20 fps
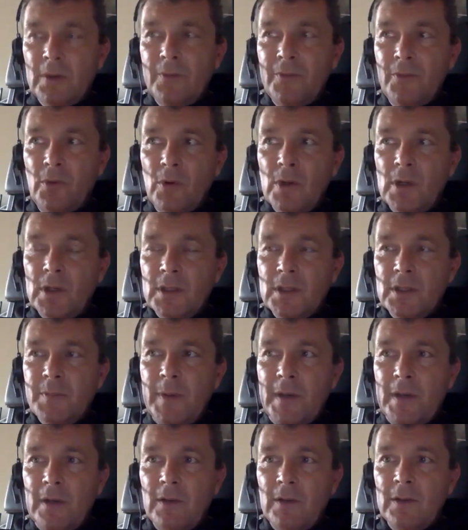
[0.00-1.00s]
the focus has
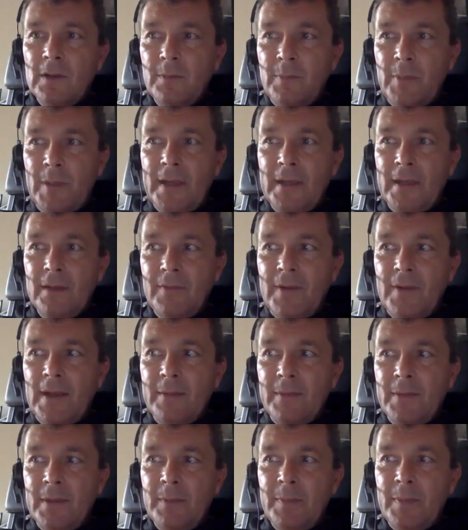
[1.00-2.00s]
been on player
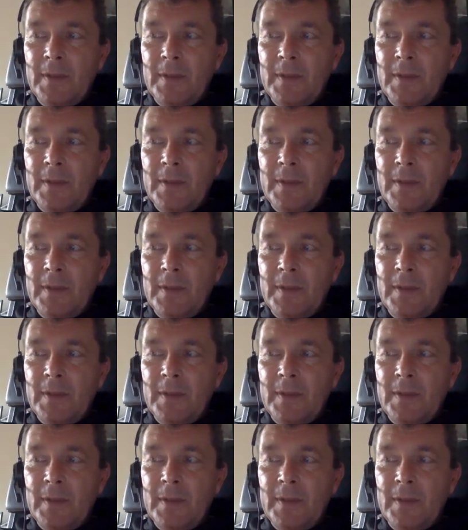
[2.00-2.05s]
development,